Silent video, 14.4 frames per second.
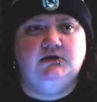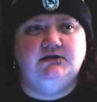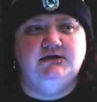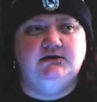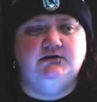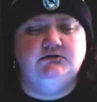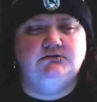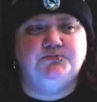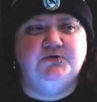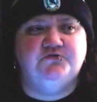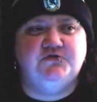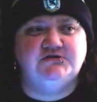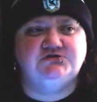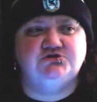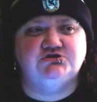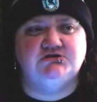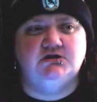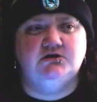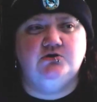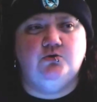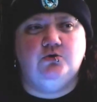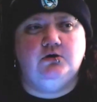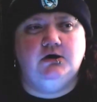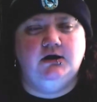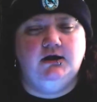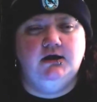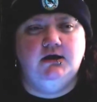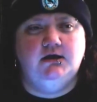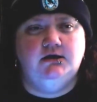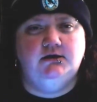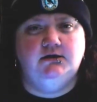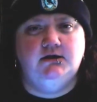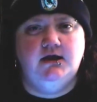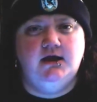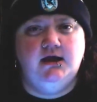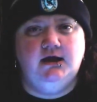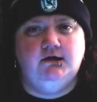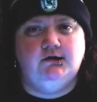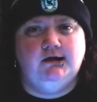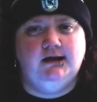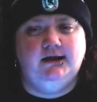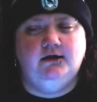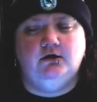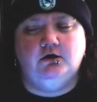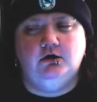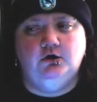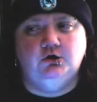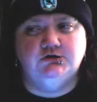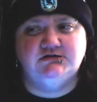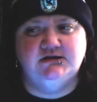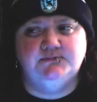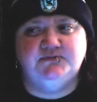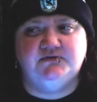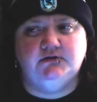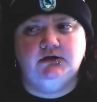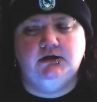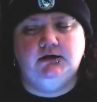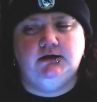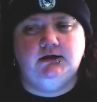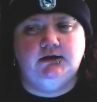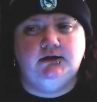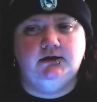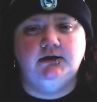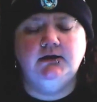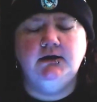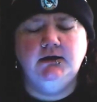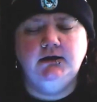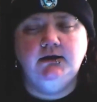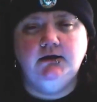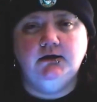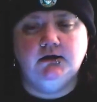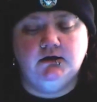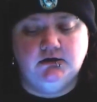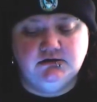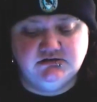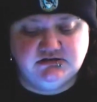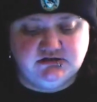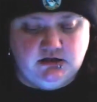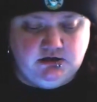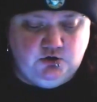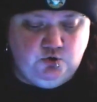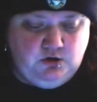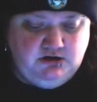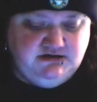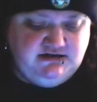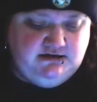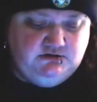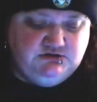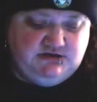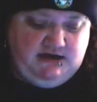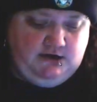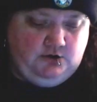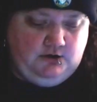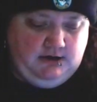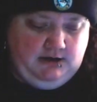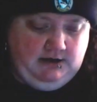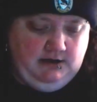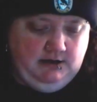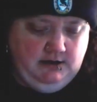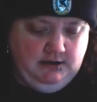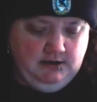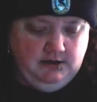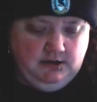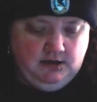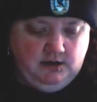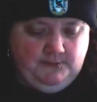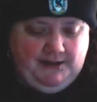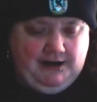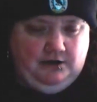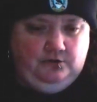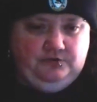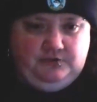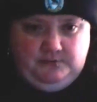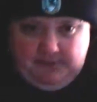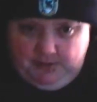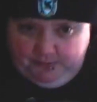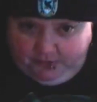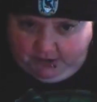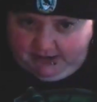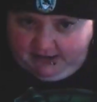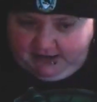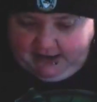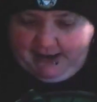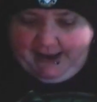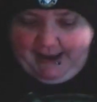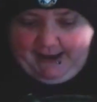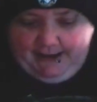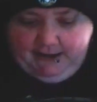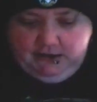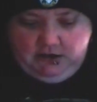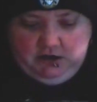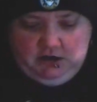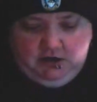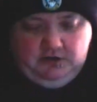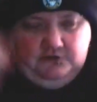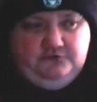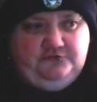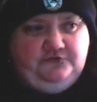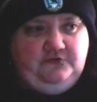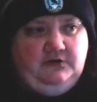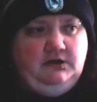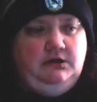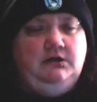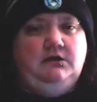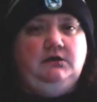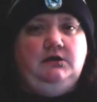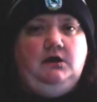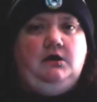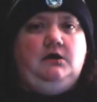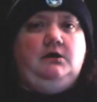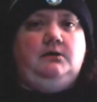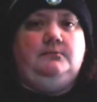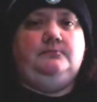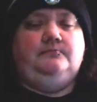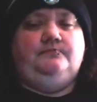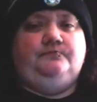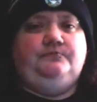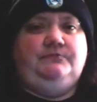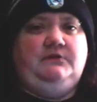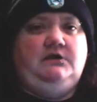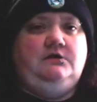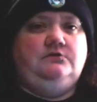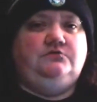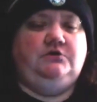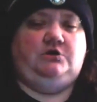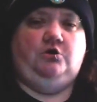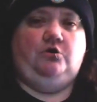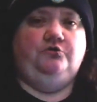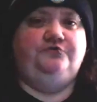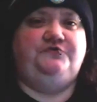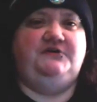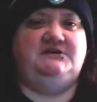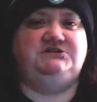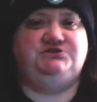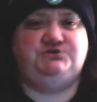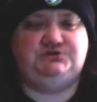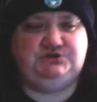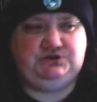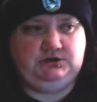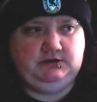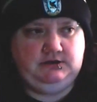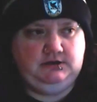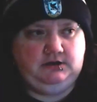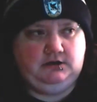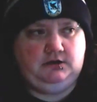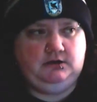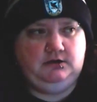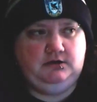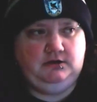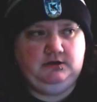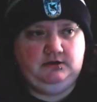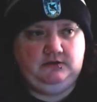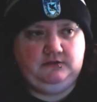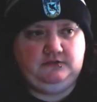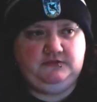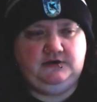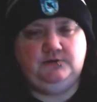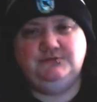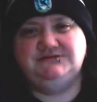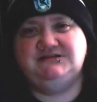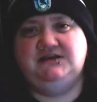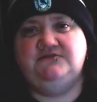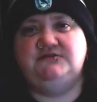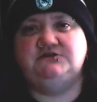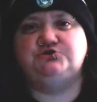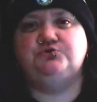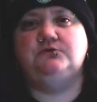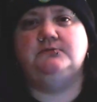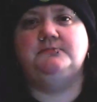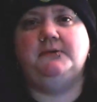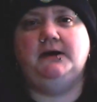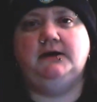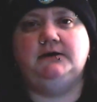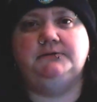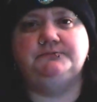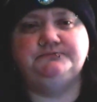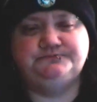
and Professor Slughorn and Harry are a little tipsy, and Slughorn tells Harry about the memory he had of, um, the goldfish that was given to him by,